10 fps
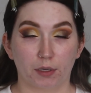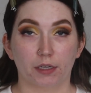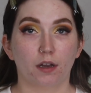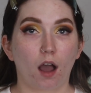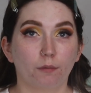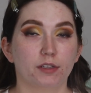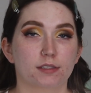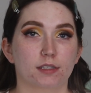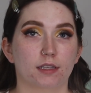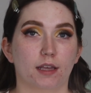But
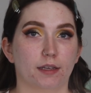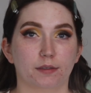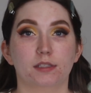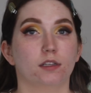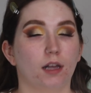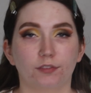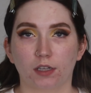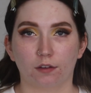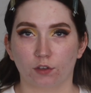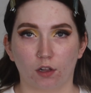obviously they still have to
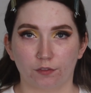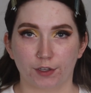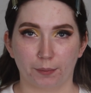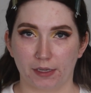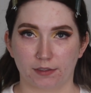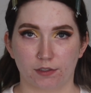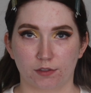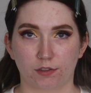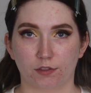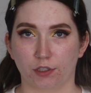cover all of their
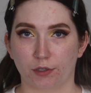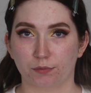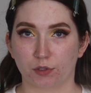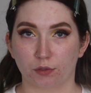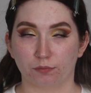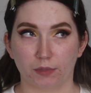bases, you know, so